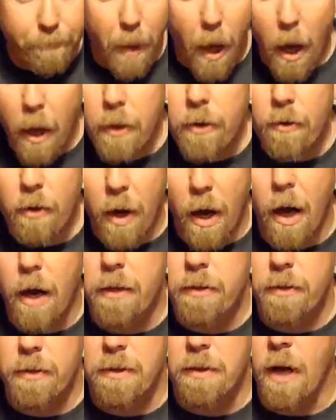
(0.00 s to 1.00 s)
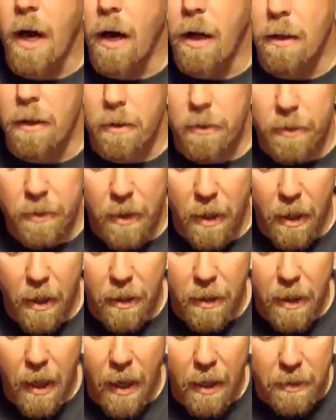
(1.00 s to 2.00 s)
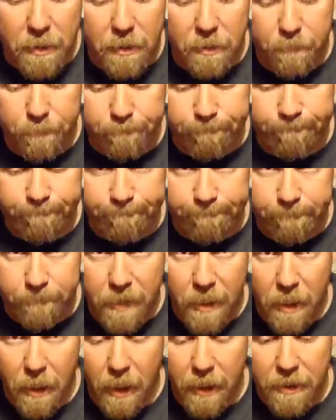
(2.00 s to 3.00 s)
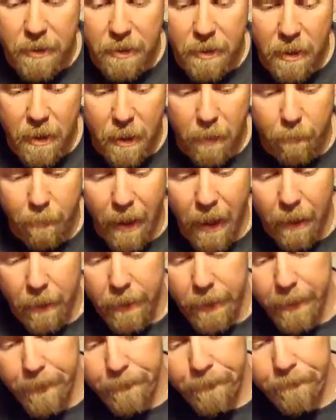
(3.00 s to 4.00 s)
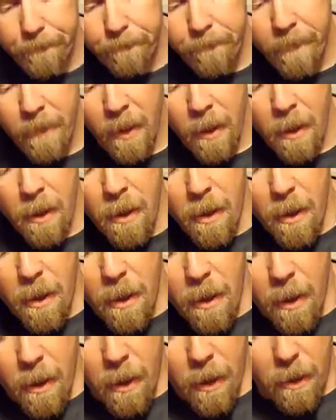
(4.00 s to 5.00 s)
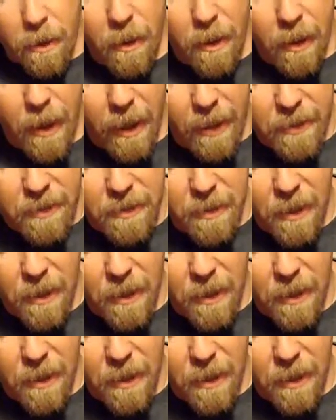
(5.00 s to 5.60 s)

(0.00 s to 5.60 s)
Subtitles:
under $100, and that's the nice thing about it. The next